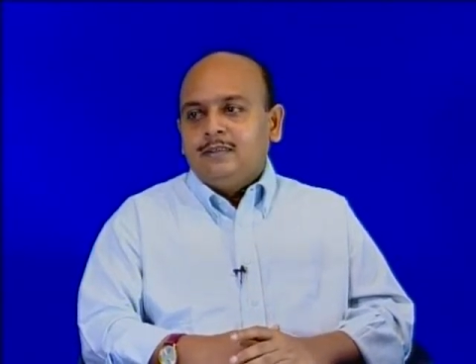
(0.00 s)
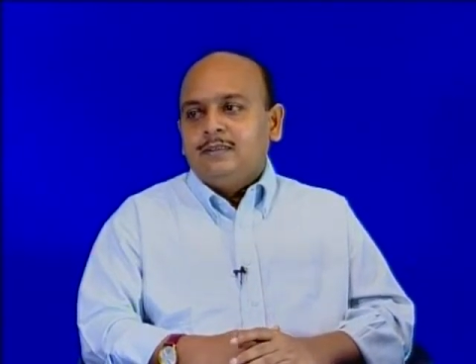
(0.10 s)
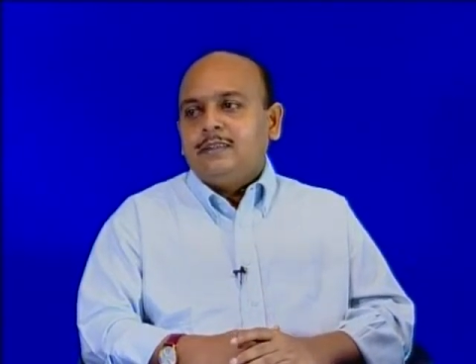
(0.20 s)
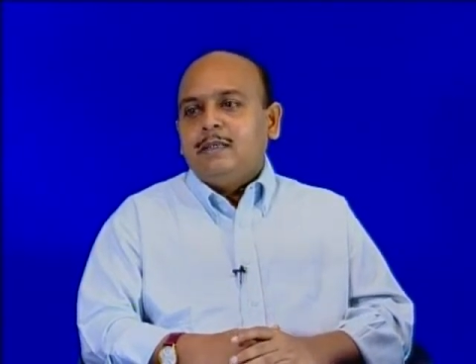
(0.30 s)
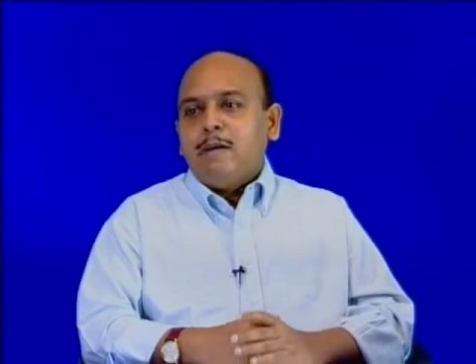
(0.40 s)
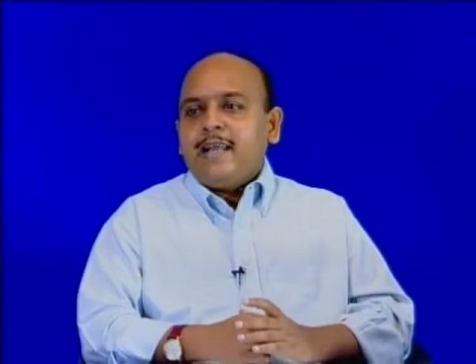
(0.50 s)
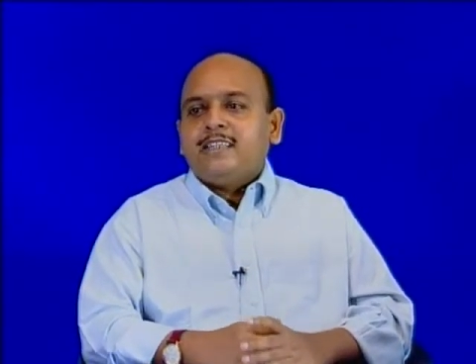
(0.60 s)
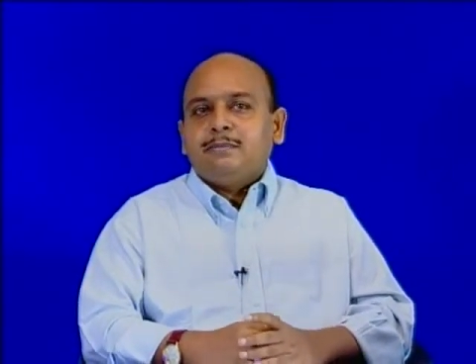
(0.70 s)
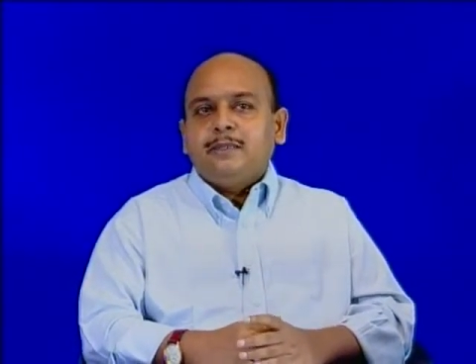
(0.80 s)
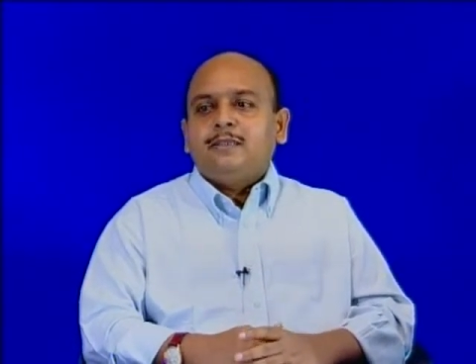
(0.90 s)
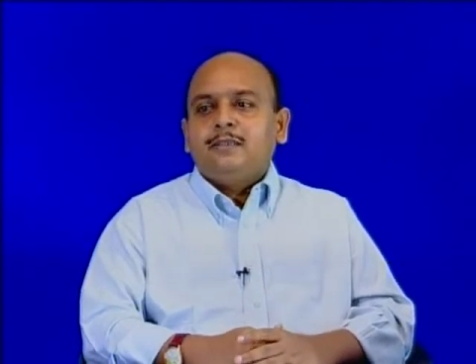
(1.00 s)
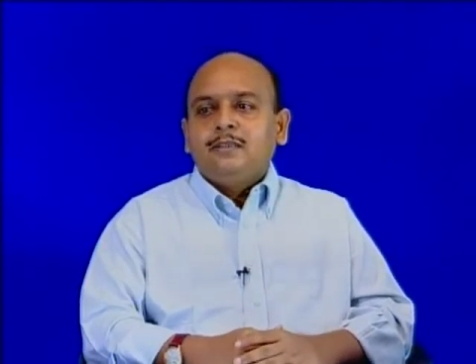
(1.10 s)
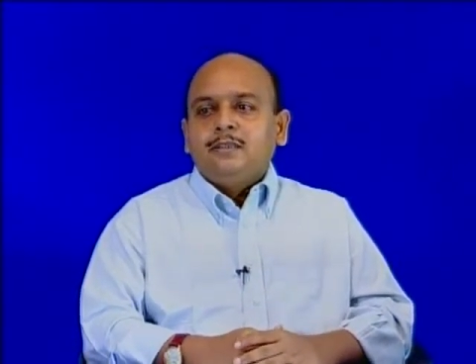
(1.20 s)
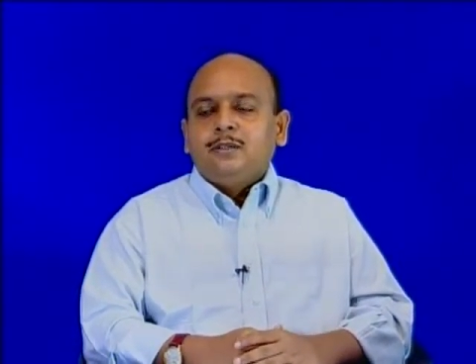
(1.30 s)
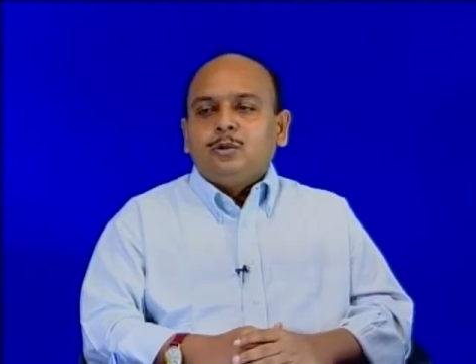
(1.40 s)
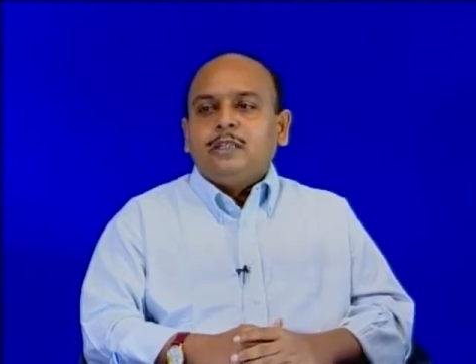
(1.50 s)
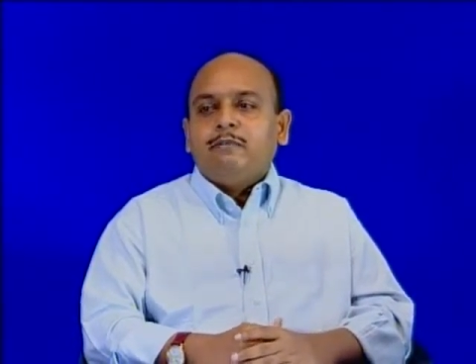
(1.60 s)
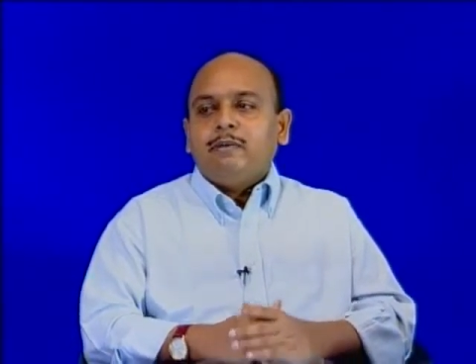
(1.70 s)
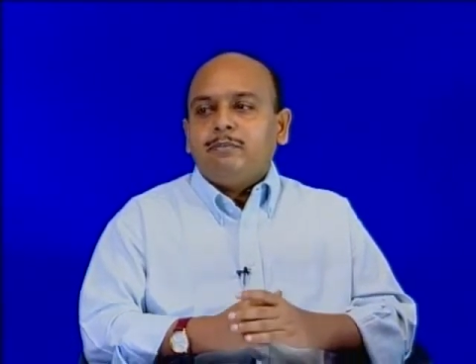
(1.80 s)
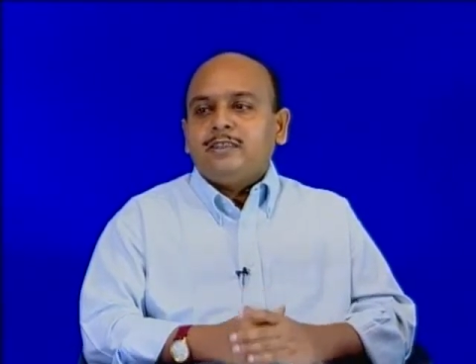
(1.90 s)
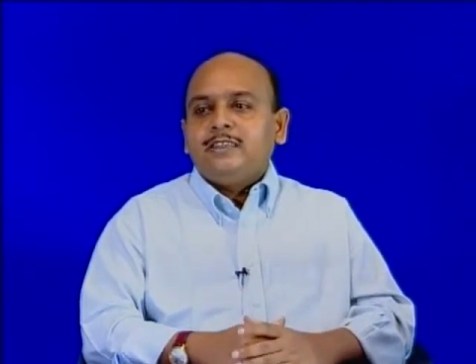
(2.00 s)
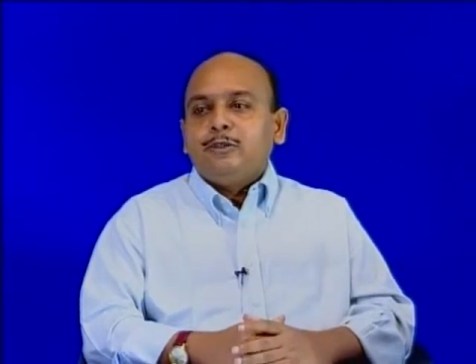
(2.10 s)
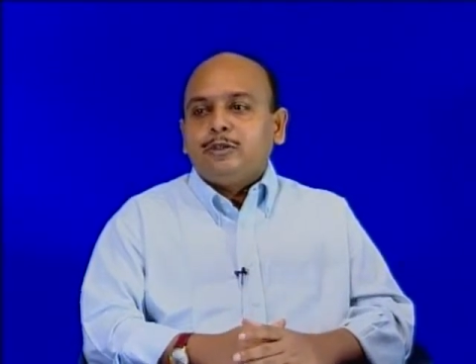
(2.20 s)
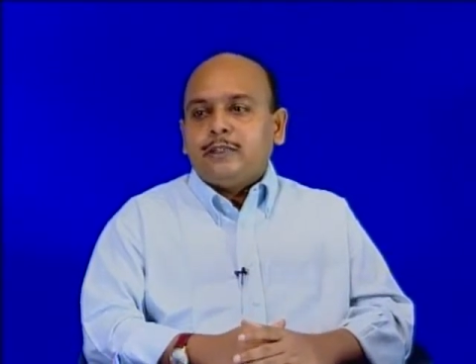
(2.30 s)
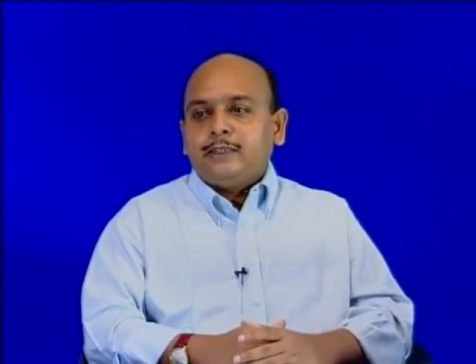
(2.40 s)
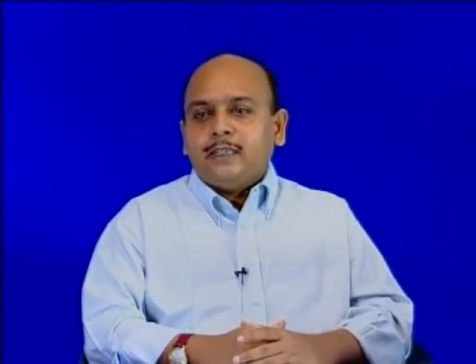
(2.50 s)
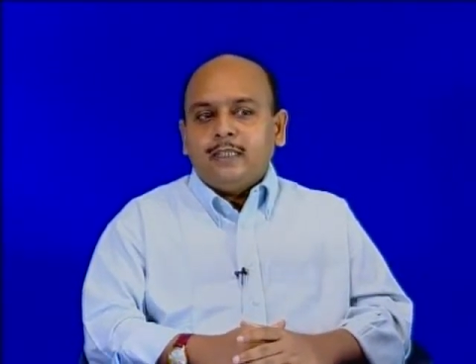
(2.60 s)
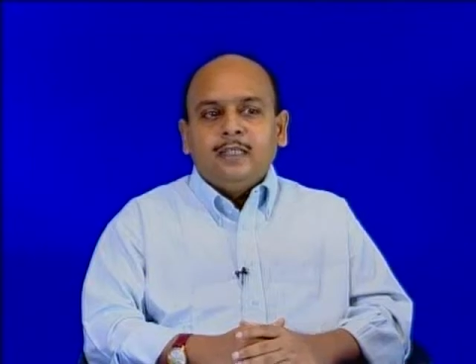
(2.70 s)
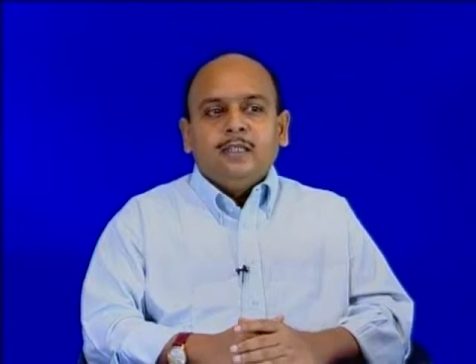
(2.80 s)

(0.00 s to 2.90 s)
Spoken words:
the management to develop this new structure